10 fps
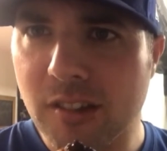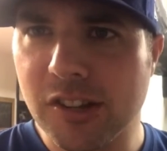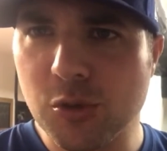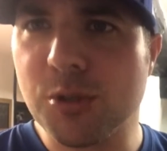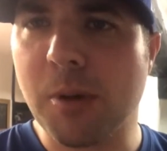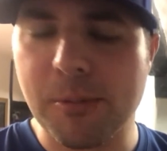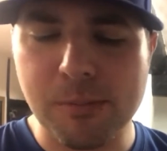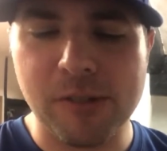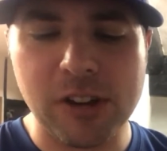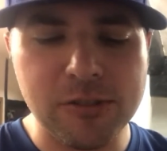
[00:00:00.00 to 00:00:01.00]
these ones might be
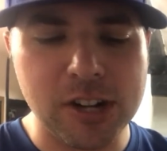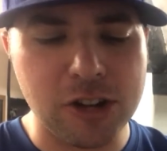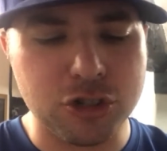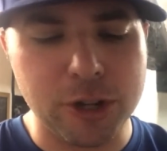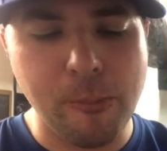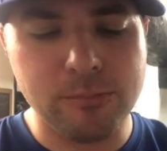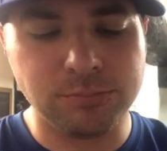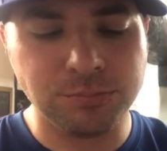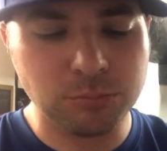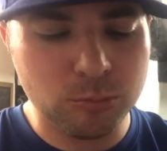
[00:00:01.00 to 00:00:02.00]
my favorite actually.
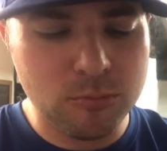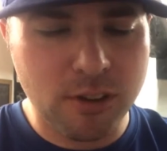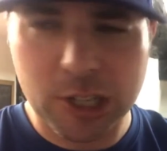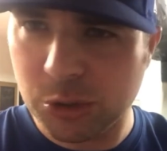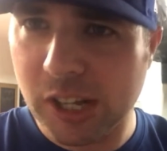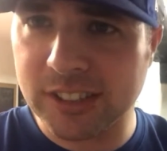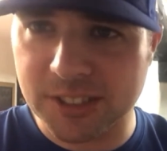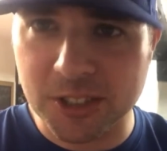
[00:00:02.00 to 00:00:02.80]
I do like the